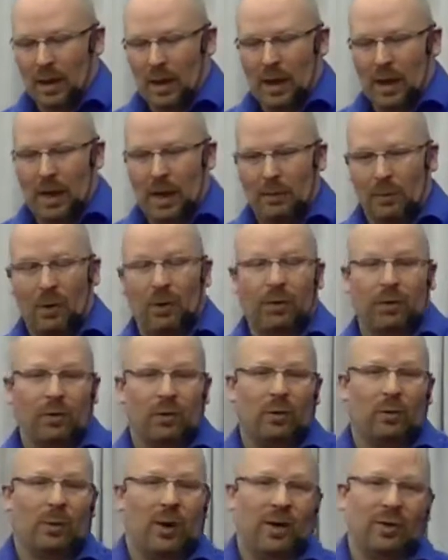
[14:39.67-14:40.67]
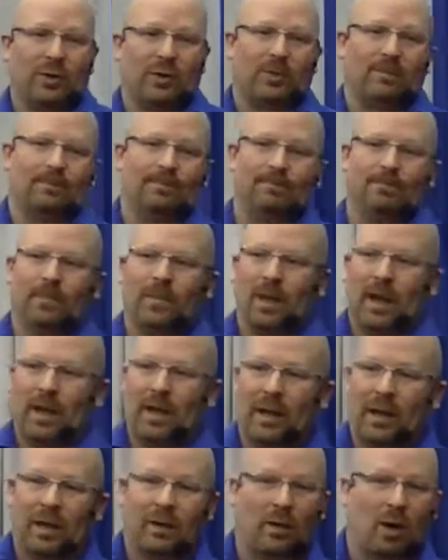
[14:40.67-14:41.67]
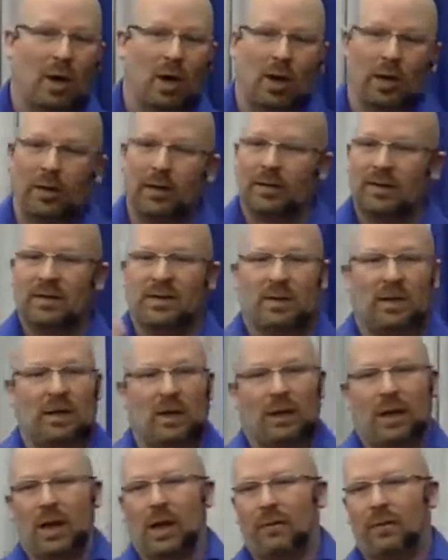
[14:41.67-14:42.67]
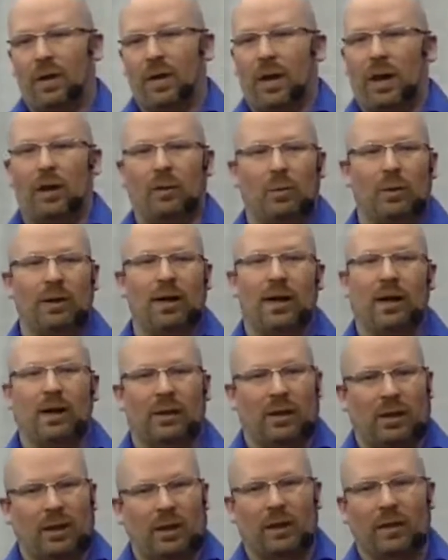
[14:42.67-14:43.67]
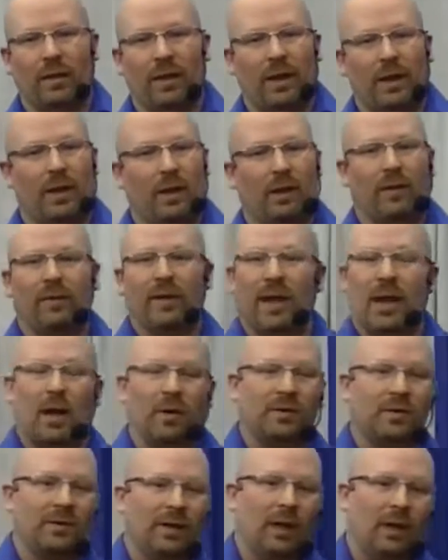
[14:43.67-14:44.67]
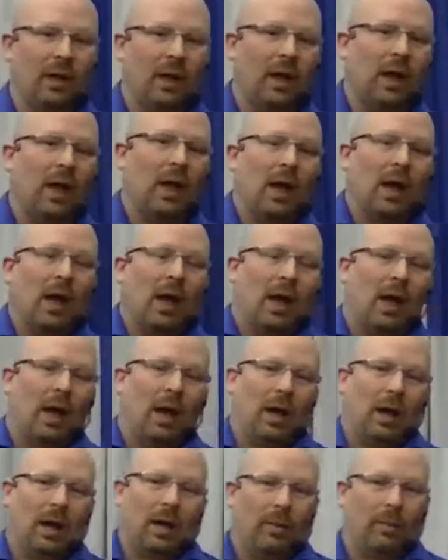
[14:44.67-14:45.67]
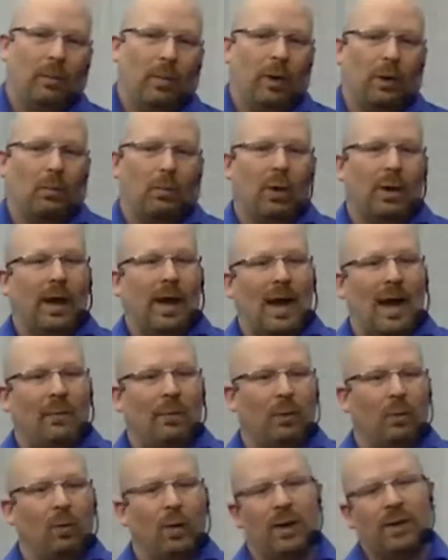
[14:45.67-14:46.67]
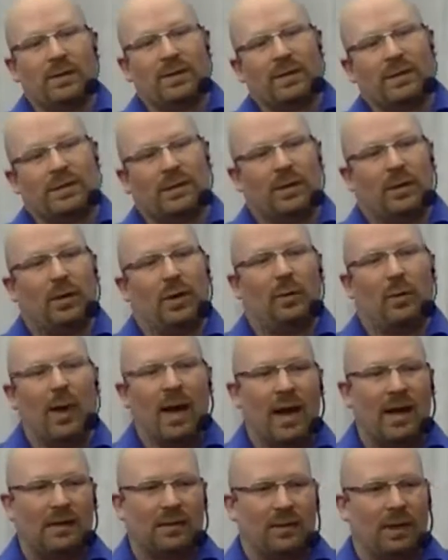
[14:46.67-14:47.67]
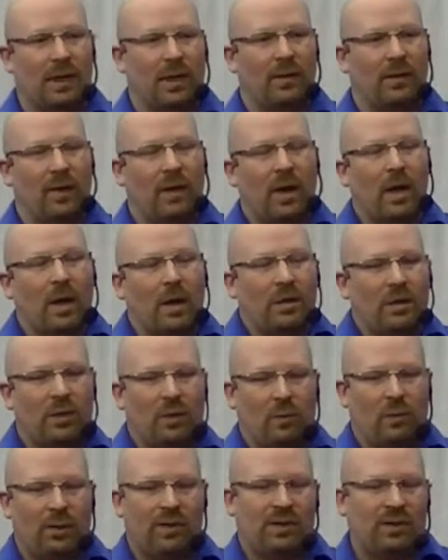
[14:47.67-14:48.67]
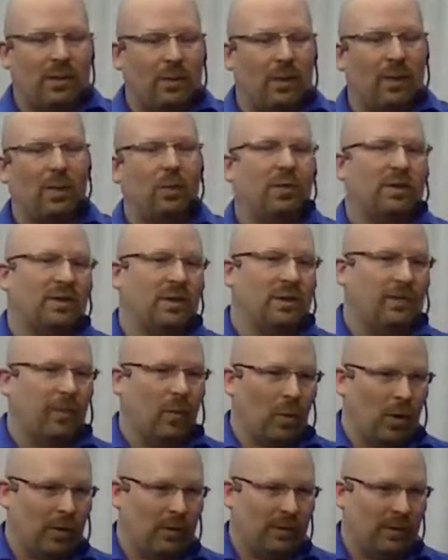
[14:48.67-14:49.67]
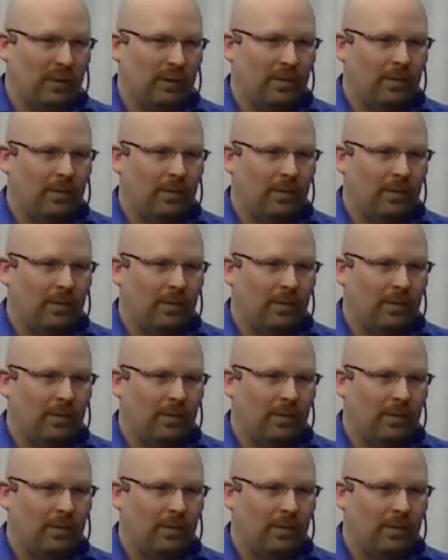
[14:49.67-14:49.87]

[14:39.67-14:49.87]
going through depression and had gone and seen every kind of modality you can think of, counseling. But what happened is in her past life, she was somebody who was deformed,